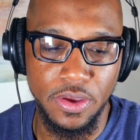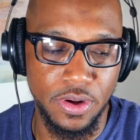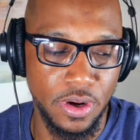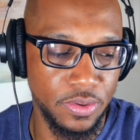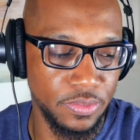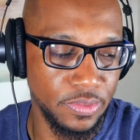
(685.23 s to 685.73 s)

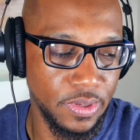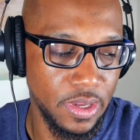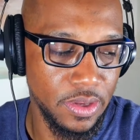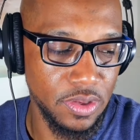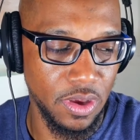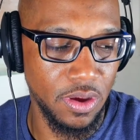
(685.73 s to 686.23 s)
You know,
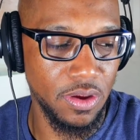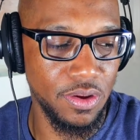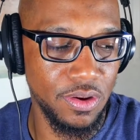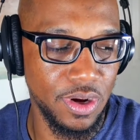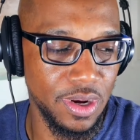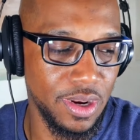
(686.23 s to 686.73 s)
so
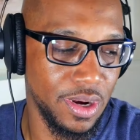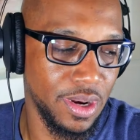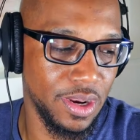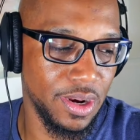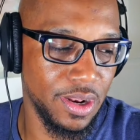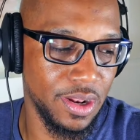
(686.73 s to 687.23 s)
oh, da, da,
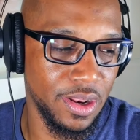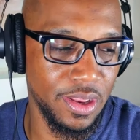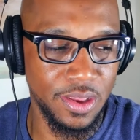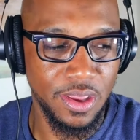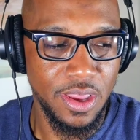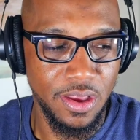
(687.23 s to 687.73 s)
da, da,
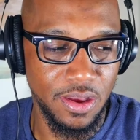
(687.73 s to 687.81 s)
da.